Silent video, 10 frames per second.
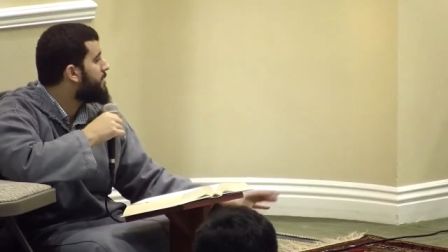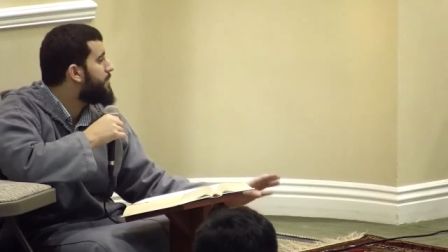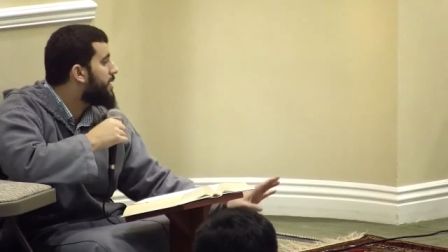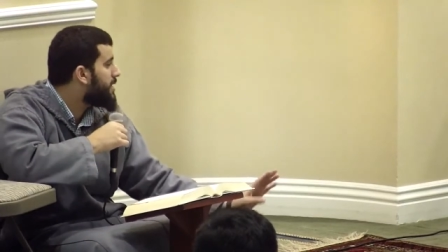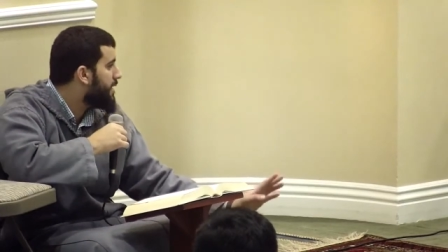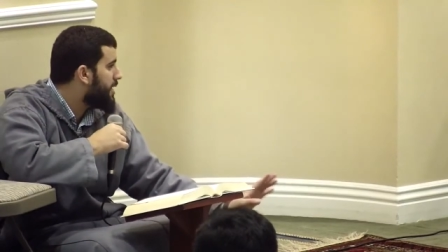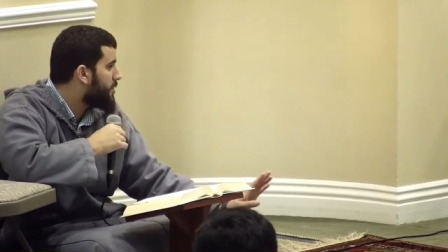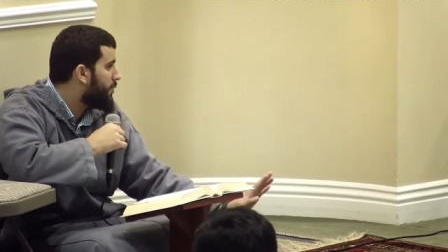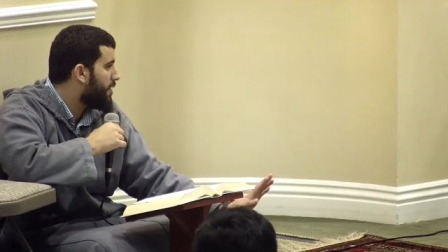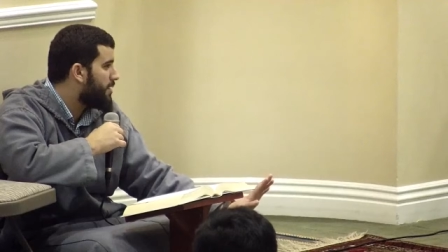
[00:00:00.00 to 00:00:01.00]

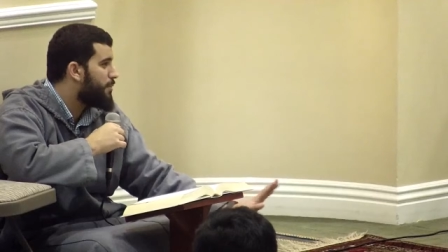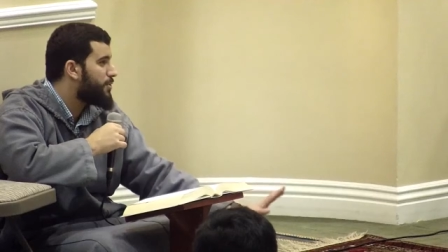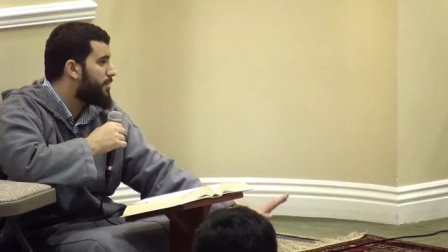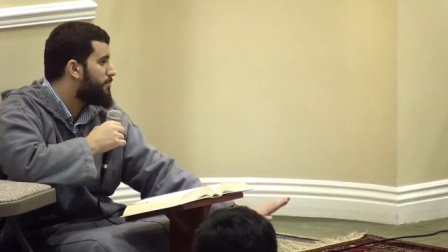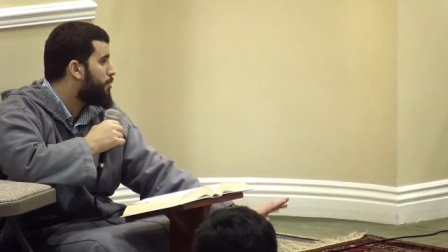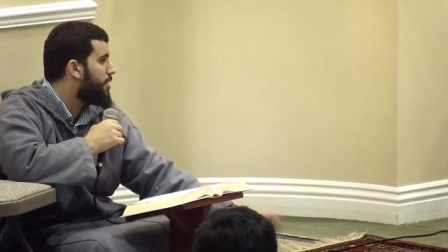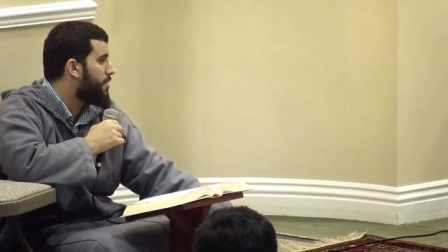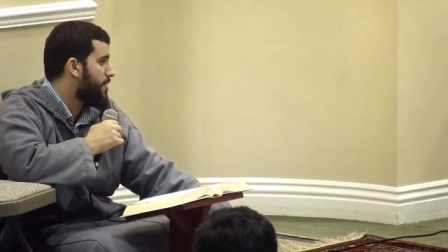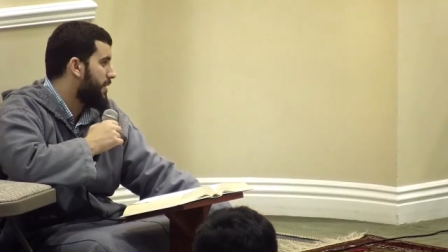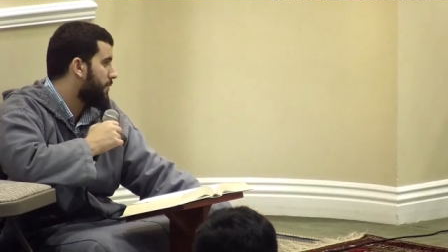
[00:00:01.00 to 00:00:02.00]
Stability is one of the most
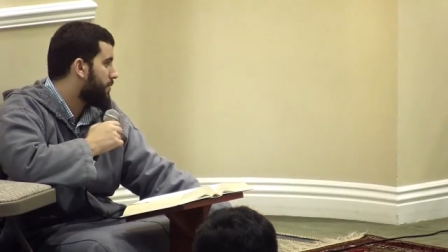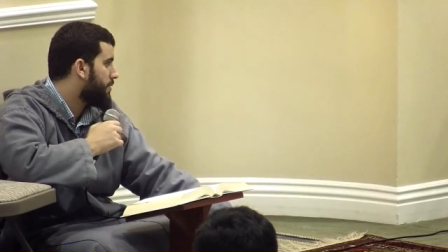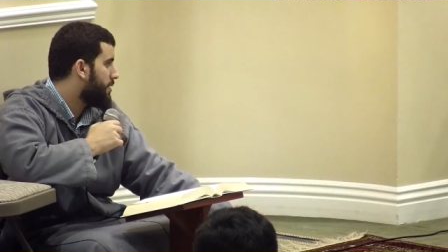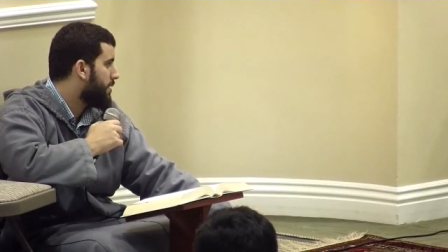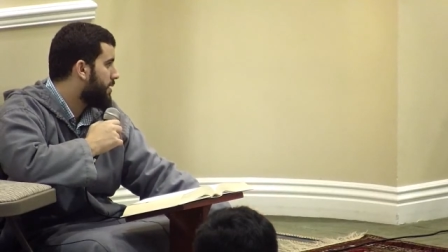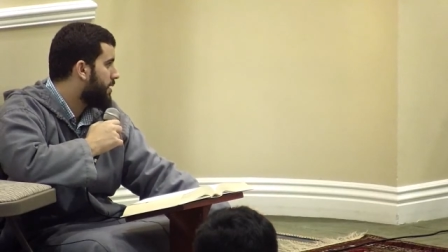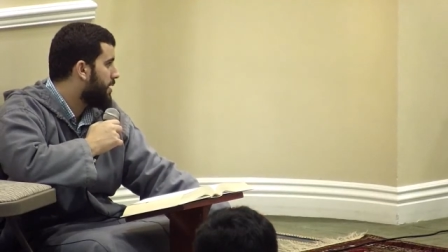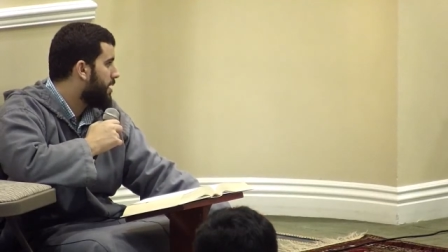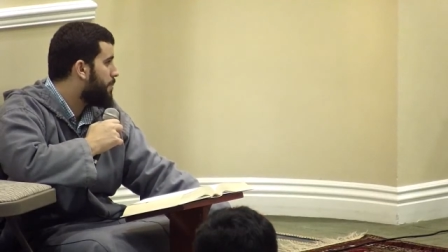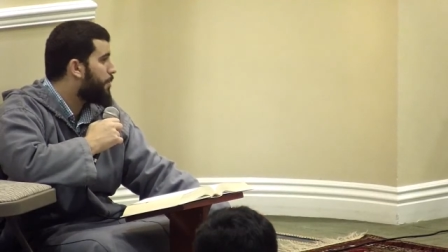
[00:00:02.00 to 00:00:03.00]
important things.
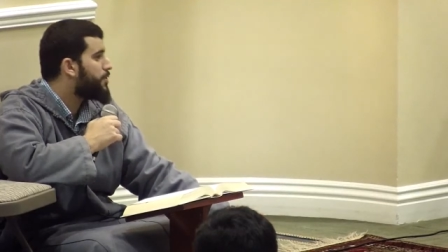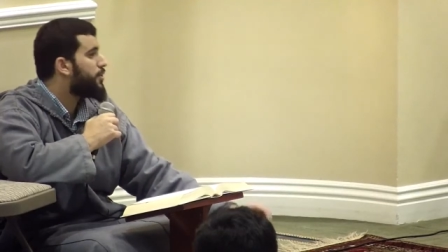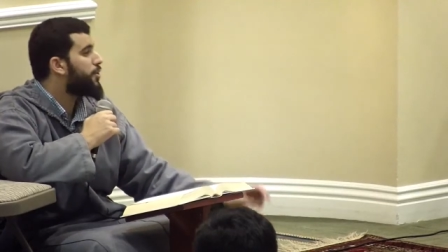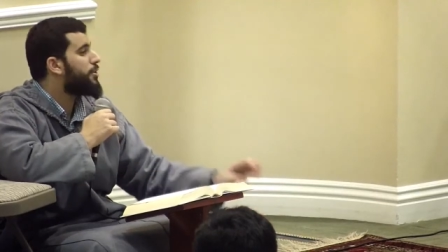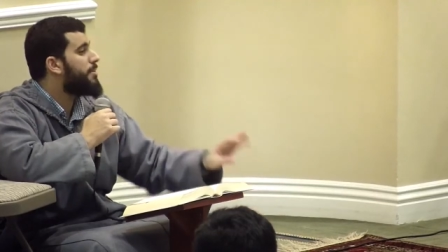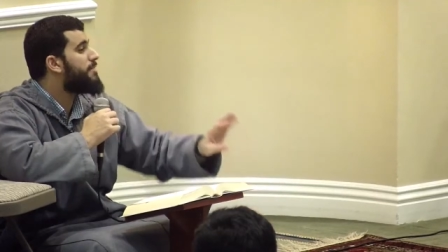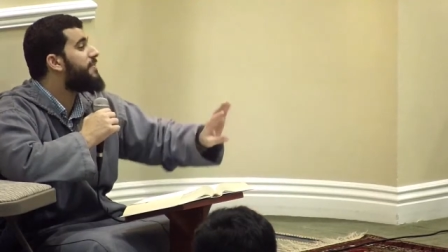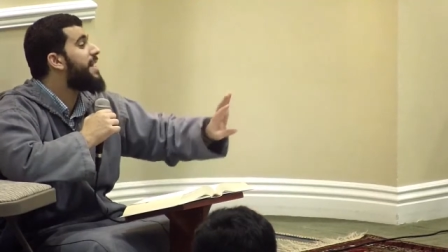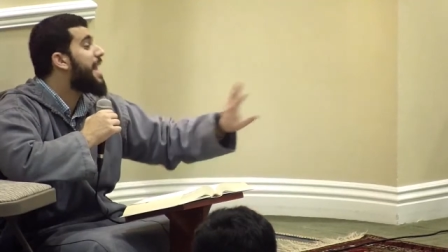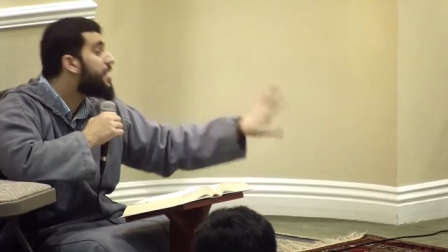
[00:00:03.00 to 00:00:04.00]
A person could
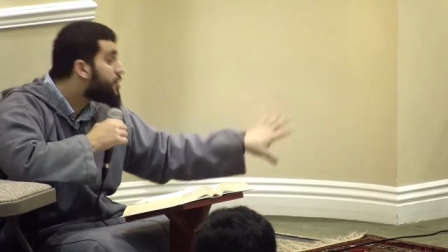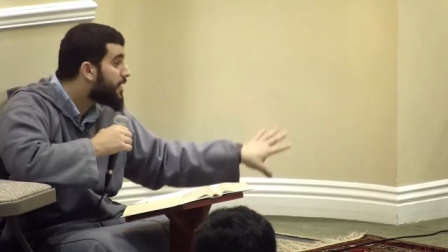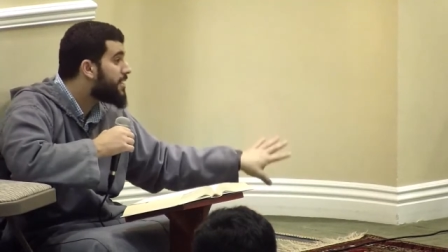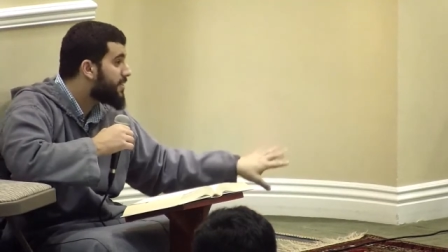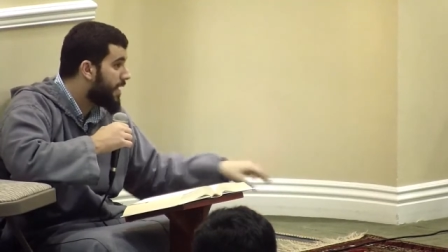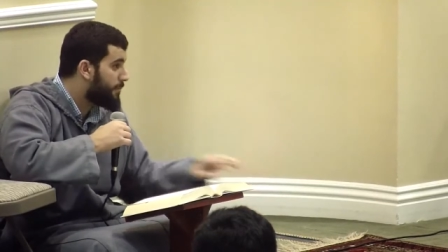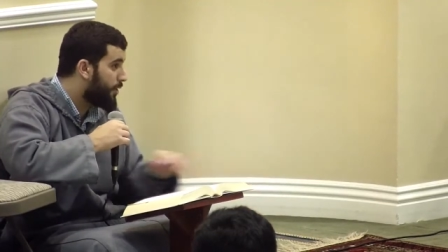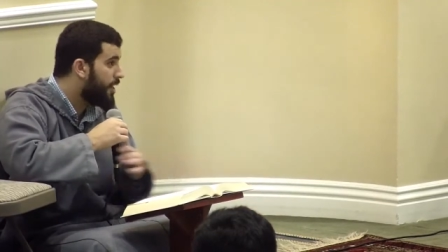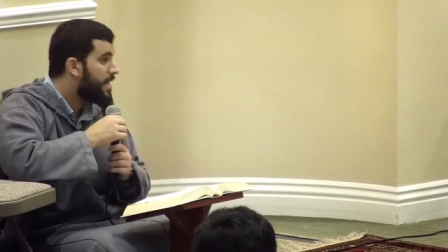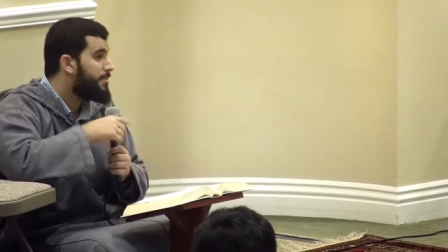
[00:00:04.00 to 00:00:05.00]
be financially
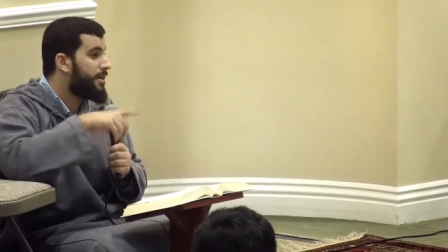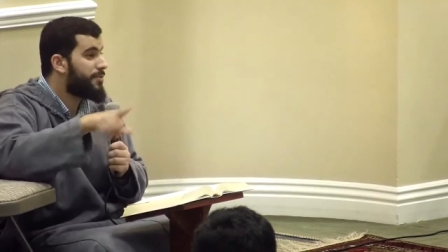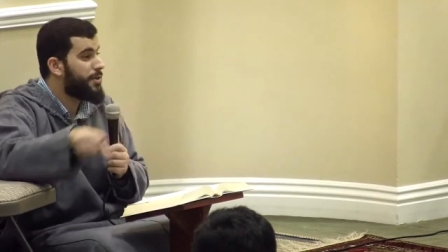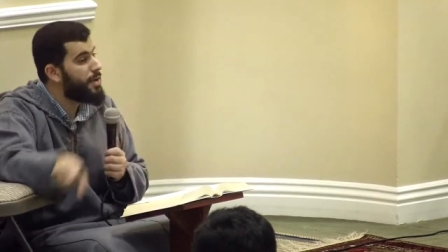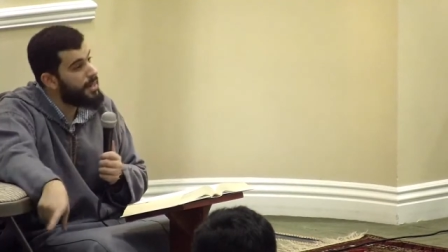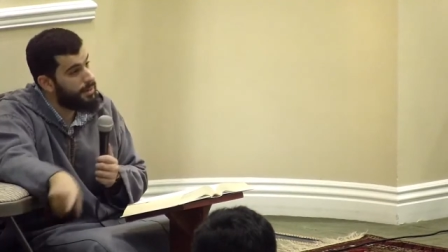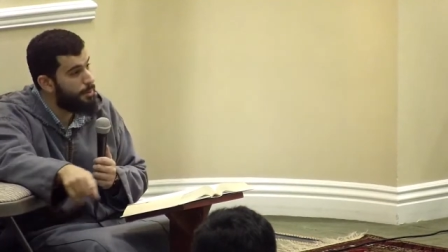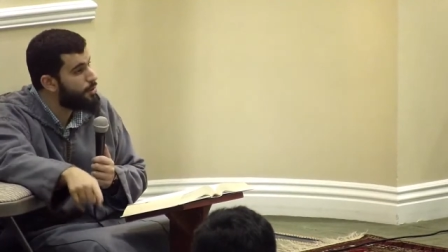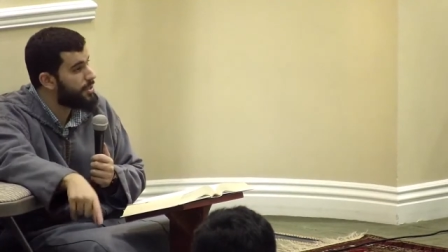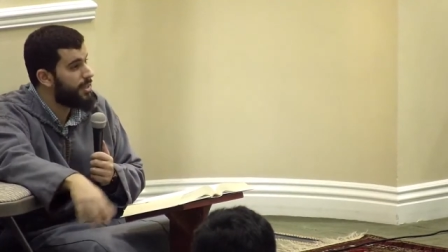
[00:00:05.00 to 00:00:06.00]
stable, but if they're
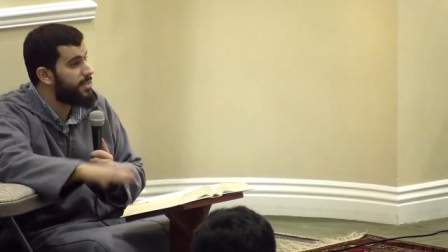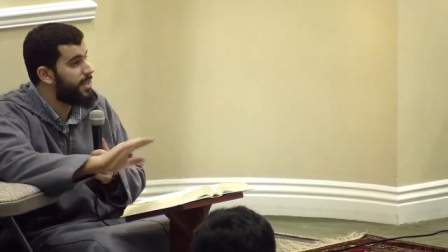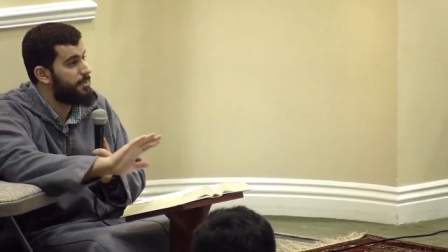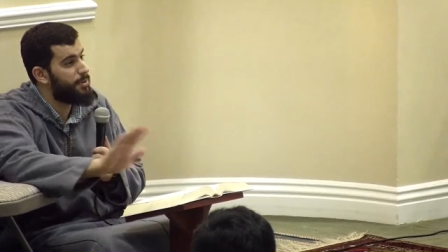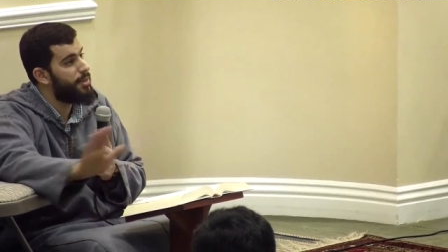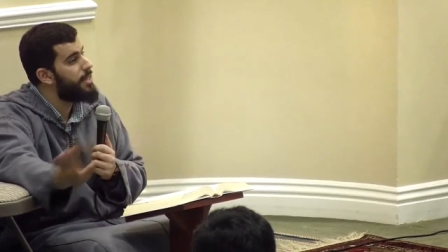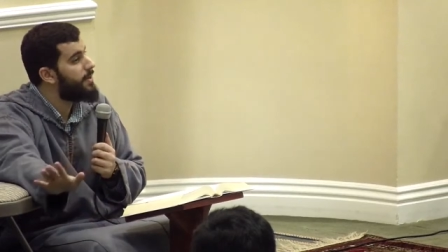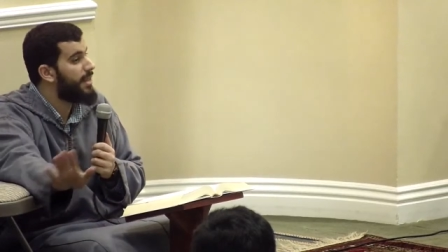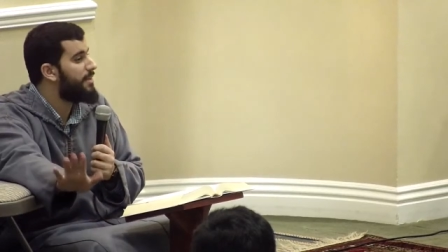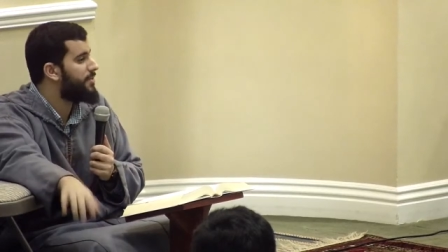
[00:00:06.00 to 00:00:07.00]
not emotionally stable,
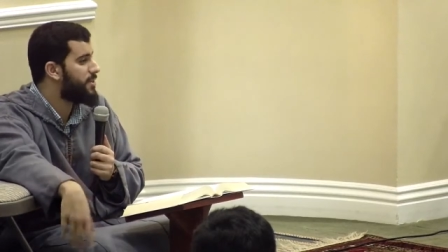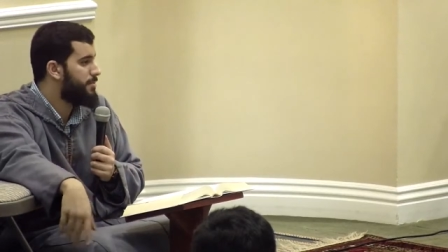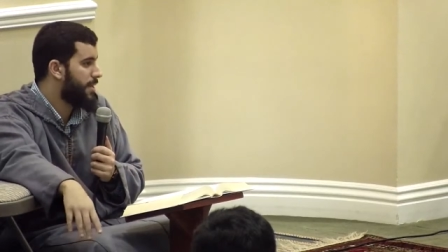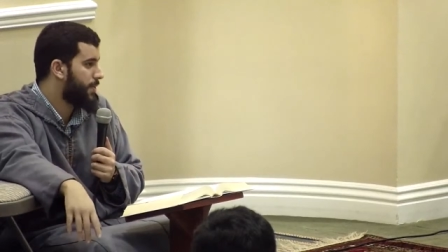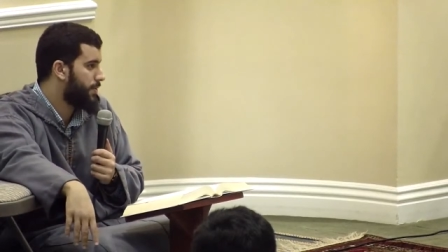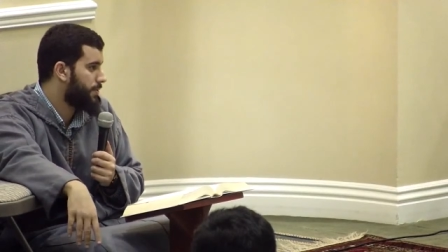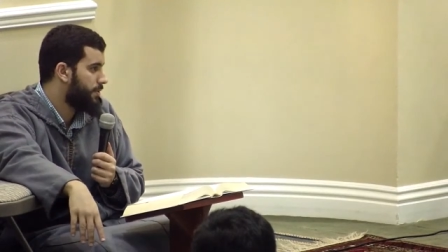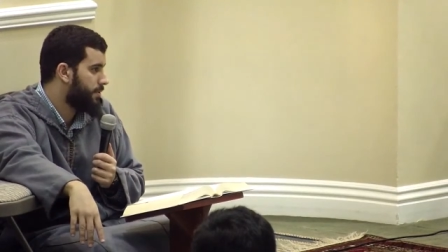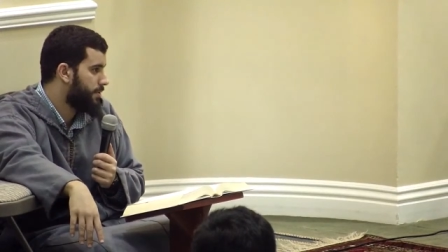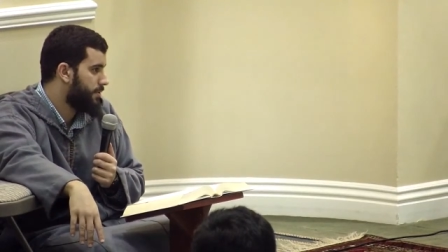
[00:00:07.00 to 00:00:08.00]
their life is a mess.